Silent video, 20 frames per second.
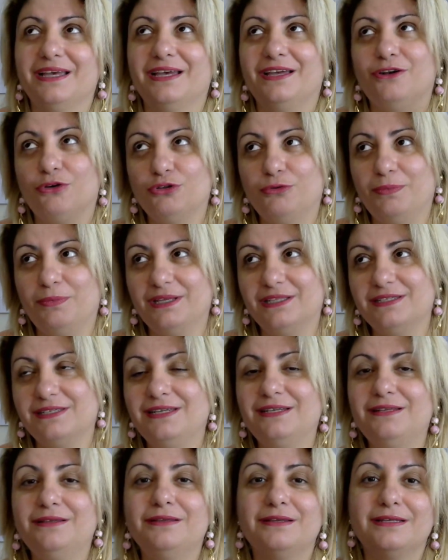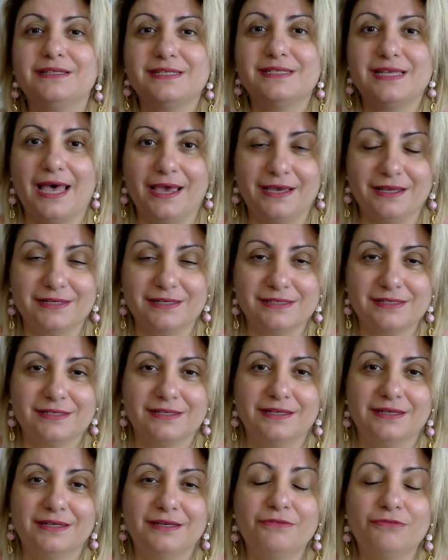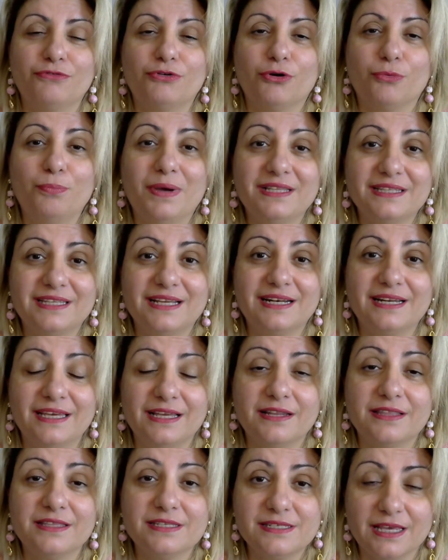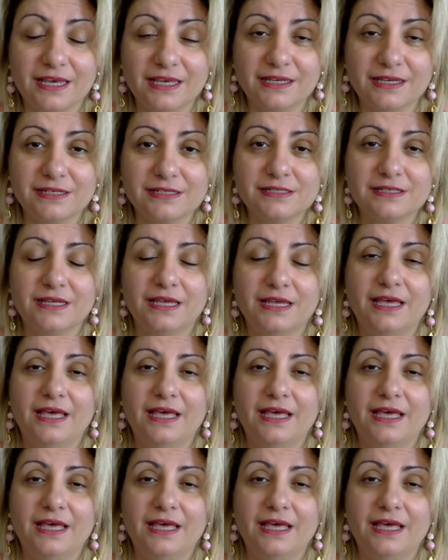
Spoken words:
Not medicine, science, from mental health science.